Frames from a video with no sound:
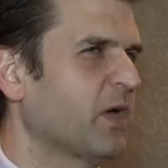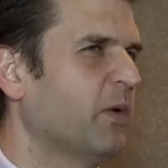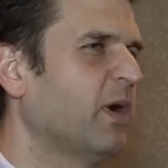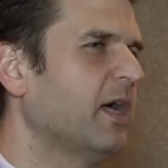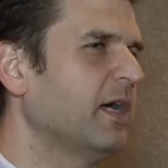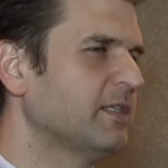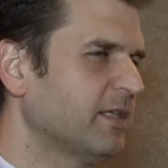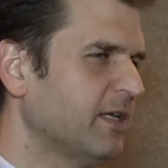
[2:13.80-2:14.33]

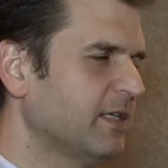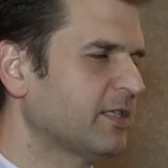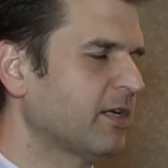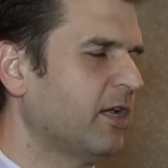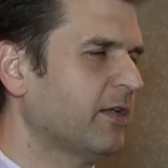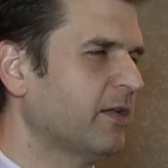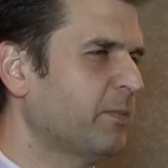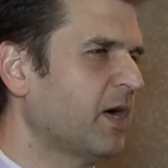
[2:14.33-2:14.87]
themselves into business? It's a
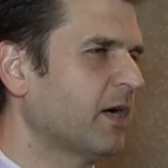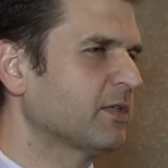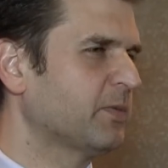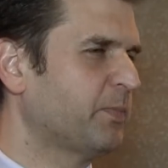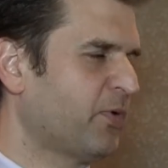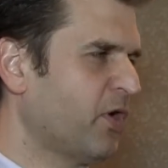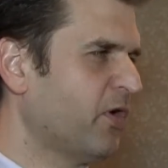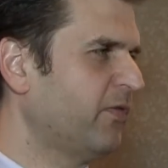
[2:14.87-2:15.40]
lot about the
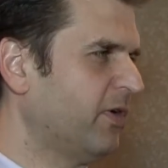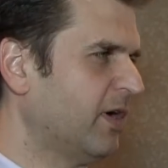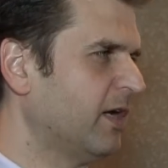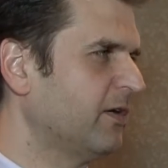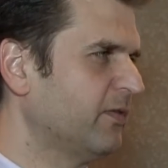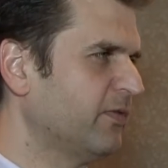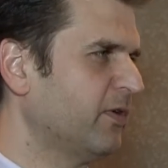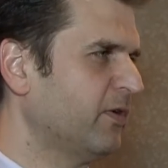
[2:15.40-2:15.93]
profile
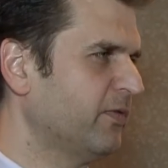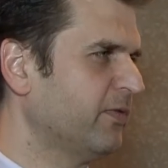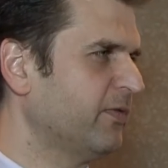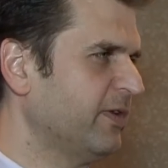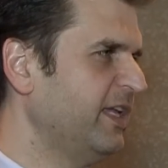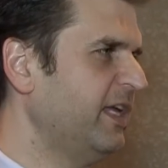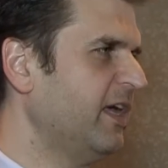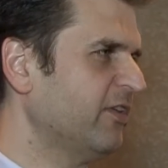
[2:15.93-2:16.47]

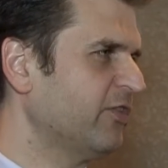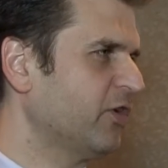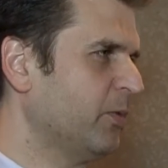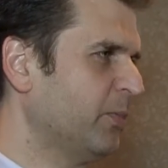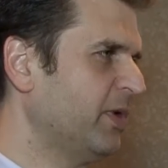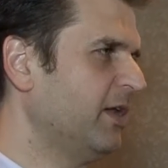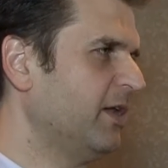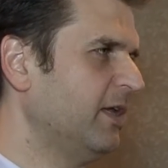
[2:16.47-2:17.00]
of the
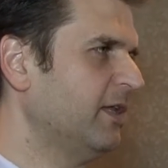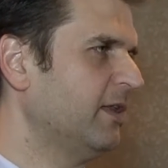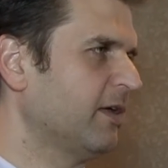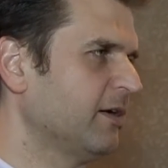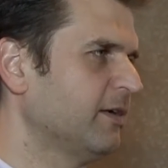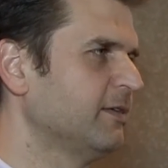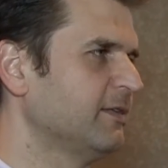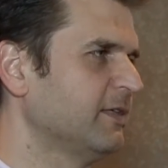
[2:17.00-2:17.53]
S&OP
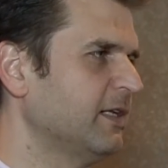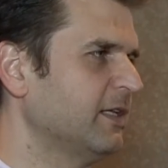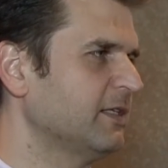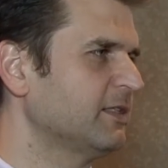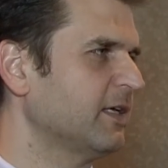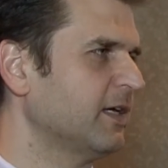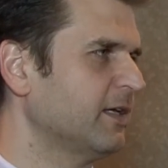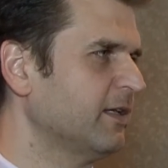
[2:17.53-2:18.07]
leader, let's
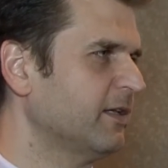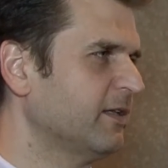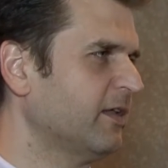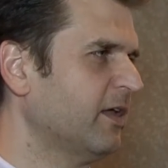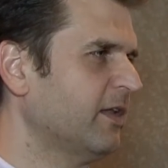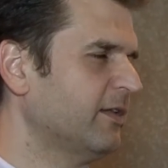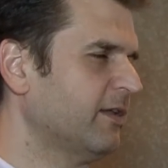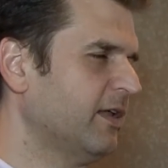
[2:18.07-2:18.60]
say.
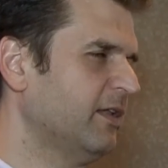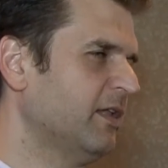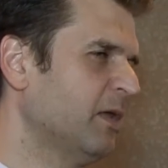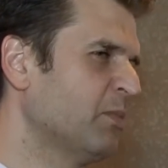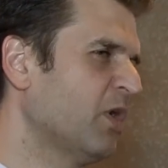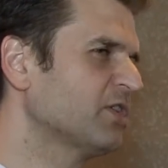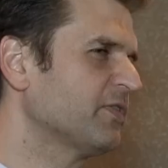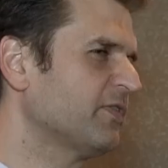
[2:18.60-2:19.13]
In
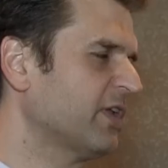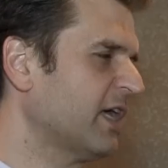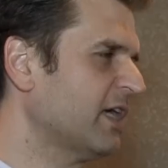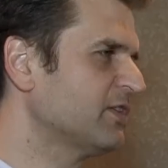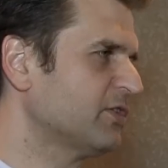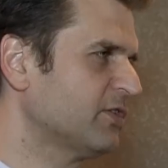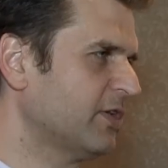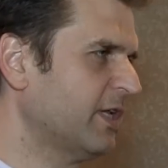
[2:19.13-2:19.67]
most of the
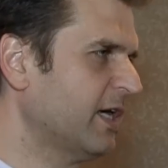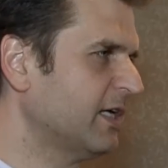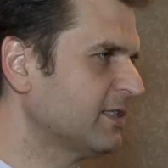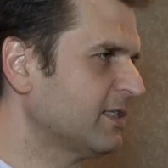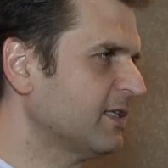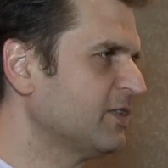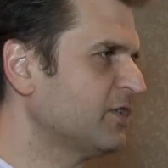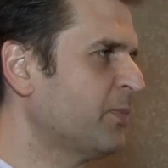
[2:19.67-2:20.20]
cases today, it's
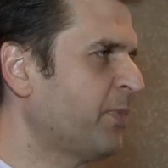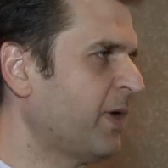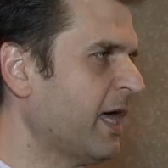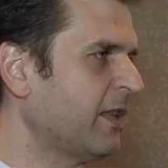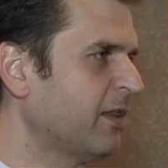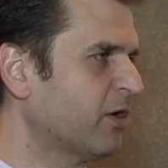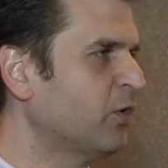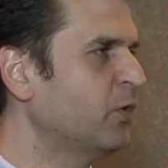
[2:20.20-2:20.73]
the
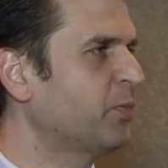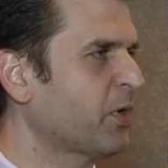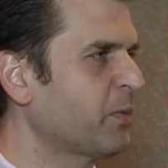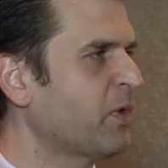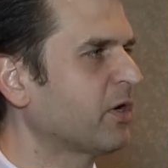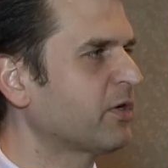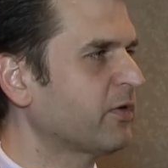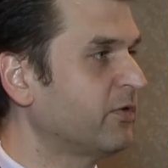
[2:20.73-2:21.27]
planner who
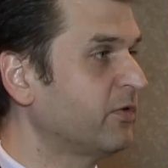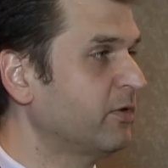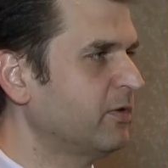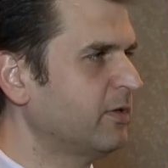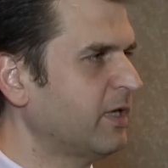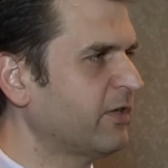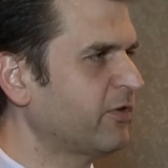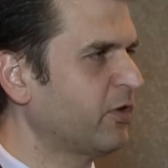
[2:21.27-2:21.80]
promoted to
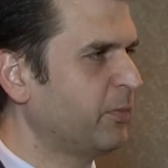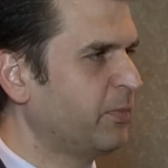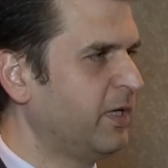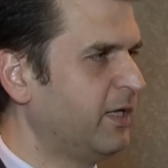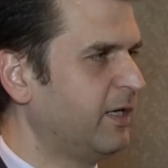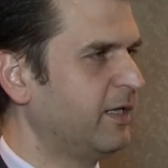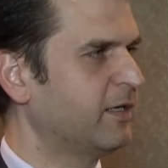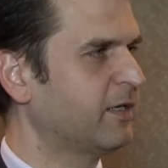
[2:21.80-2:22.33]
S&OP
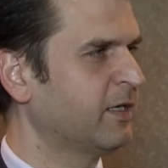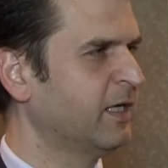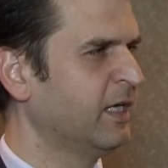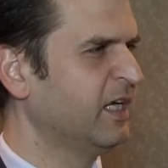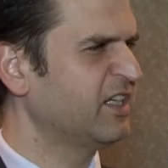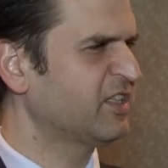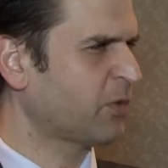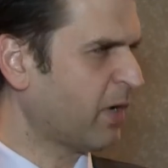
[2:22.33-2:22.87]
leader.
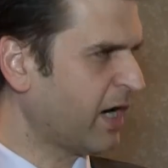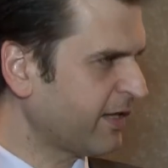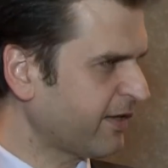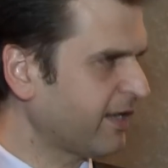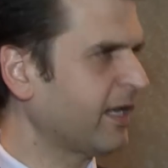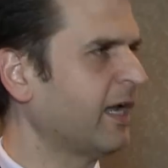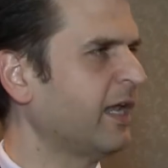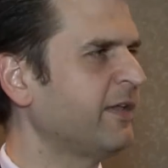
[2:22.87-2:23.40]
He's quite
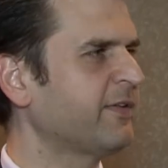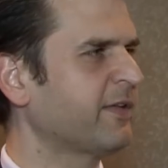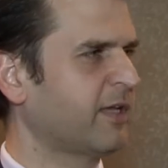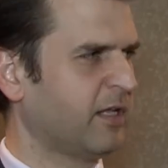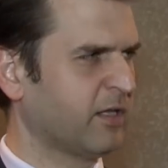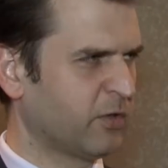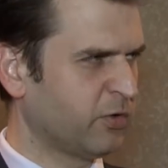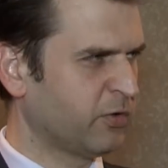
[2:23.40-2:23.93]

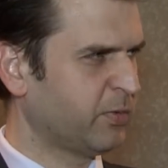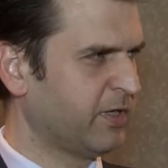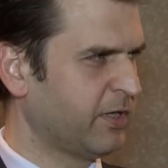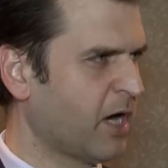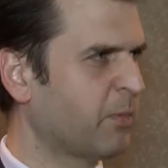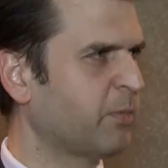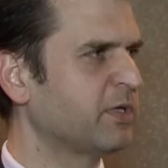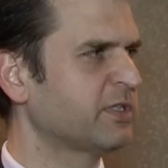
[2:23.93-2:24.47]
analytical and good with
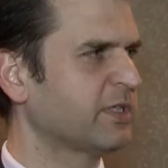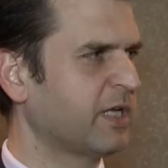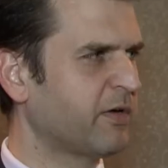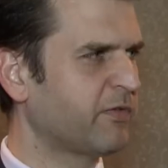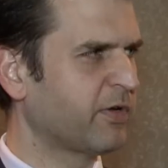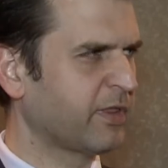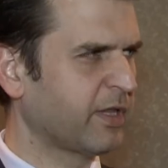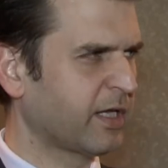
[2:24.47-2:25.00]
numbers and
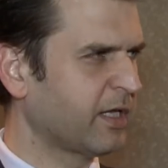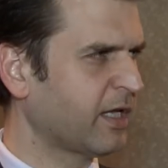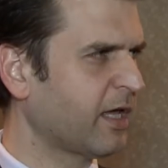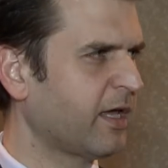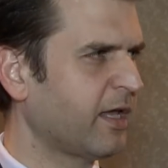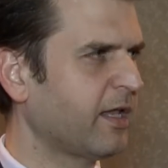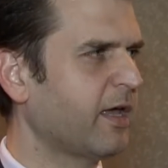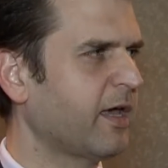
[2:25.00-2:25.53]
everything and
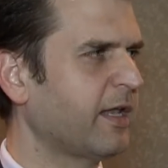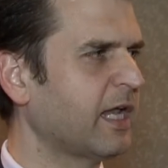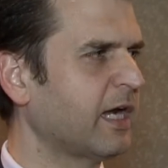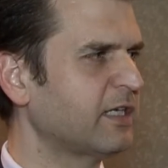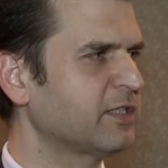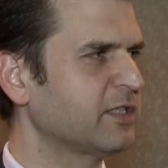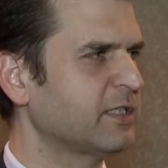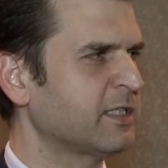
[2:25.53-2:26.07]

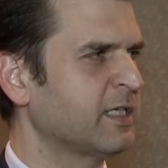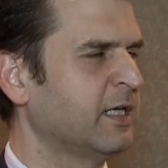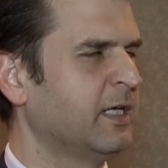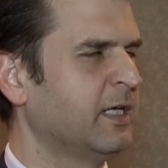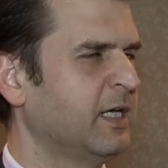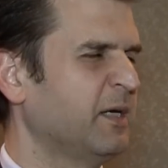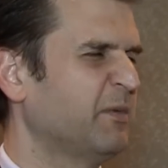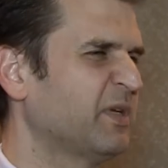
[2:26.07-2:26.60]
analysis,
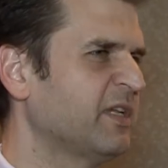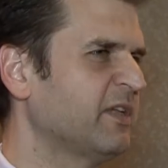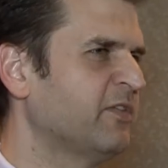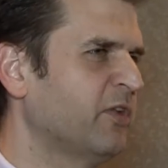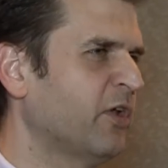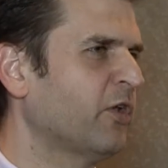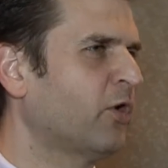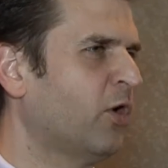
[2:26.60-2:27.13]
but it's
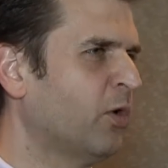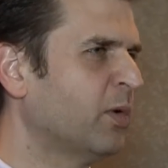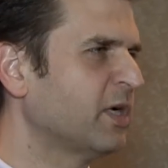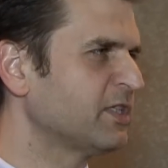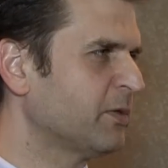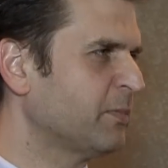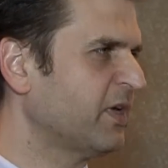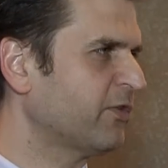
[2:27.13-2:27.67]
not
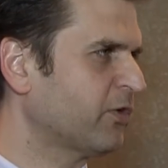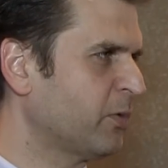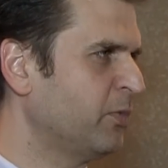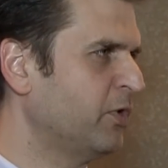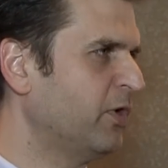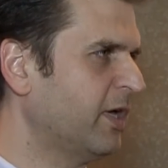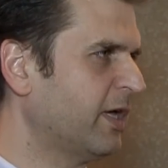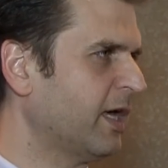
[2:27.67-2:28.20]
always the best
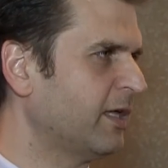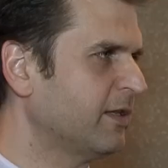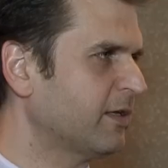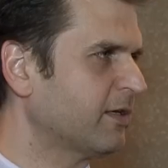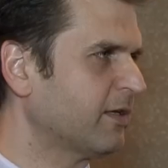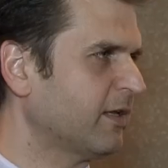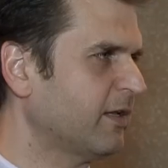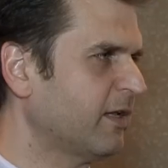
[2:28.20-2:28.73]
communicator
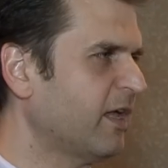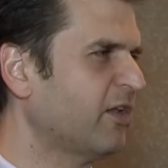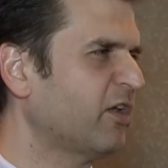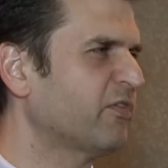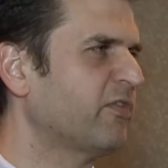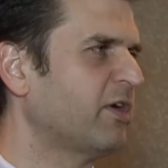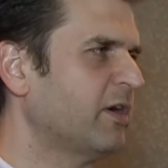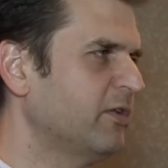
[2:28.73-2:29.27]
and
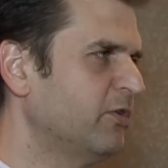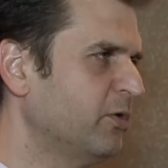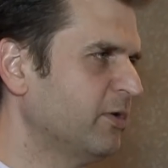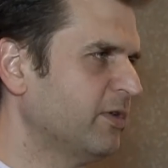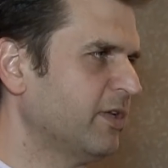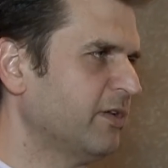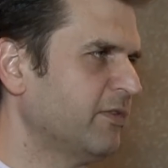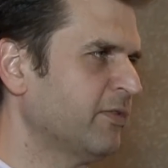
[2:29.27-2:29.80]
not very
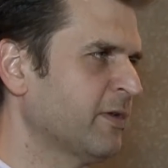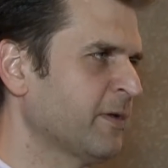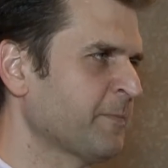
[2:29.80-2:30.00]
intuitive.